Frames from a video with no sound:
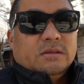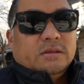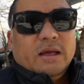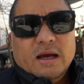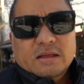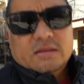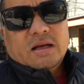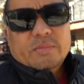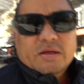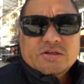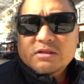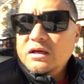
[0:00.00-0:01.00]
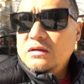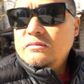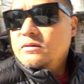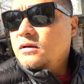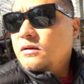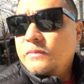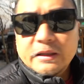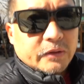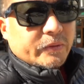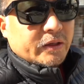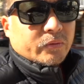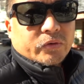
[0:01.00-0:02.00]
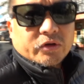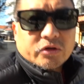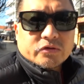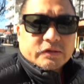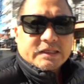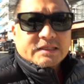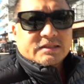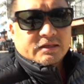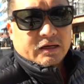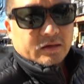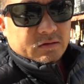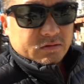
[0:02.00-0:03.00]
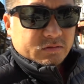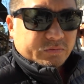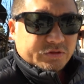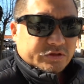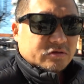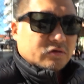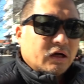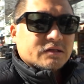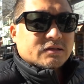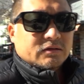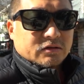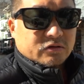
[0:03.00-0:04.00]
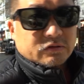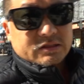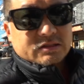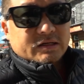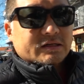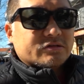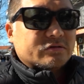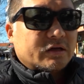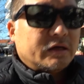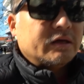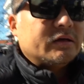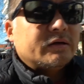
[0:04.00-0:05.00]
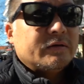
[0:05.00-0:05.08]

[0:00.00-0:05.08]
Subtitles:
Yeah, did I mention that? By the way, we're in Greece now. We just crossed into Greece yesterday.